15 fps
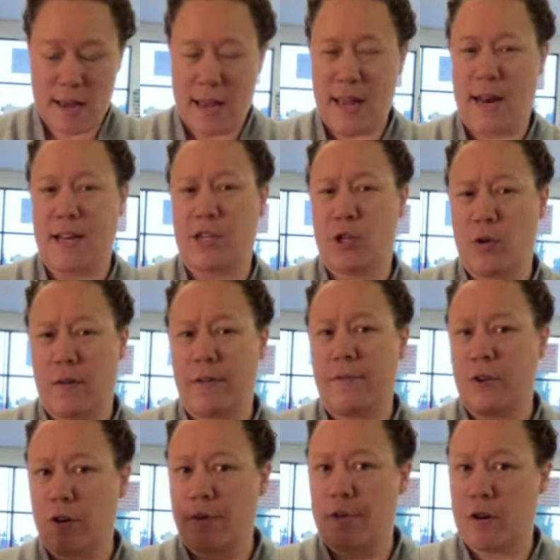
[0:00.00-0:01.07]
And I do have a
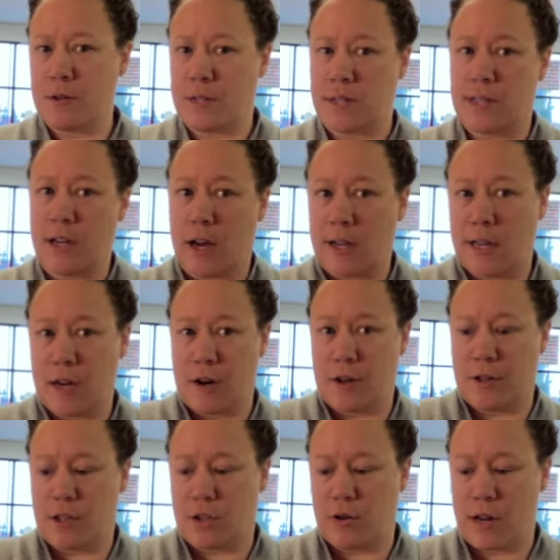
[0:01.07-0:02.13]
few of those in stock here at
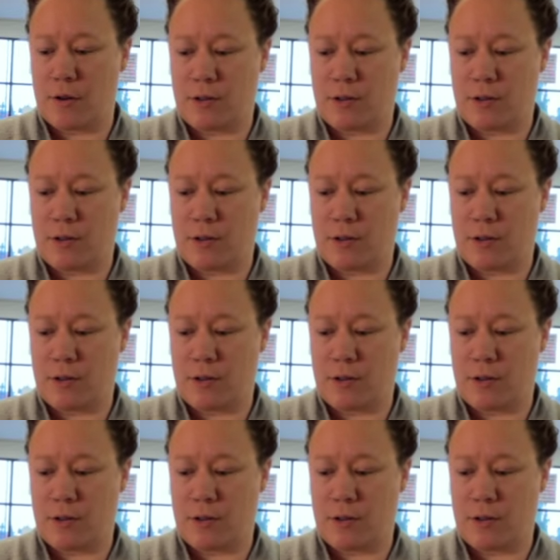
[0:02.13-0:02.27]
the studio.